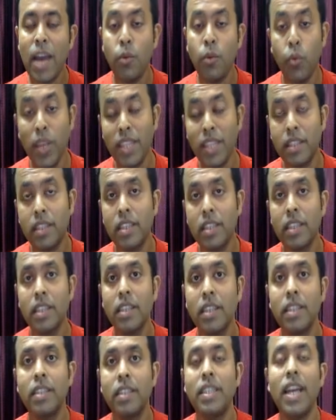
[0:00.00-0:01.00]
with
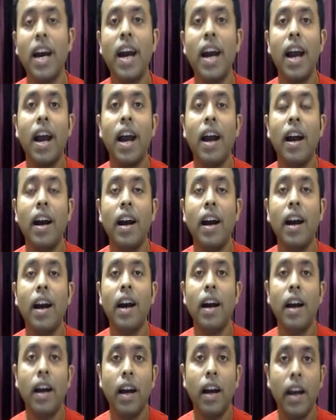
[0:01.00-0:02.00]
the
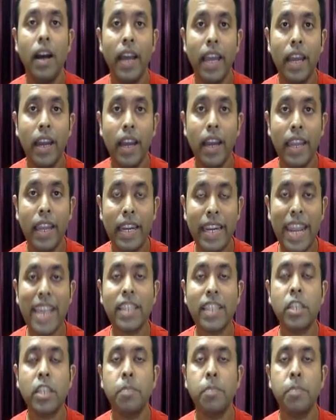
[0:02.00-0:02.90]
next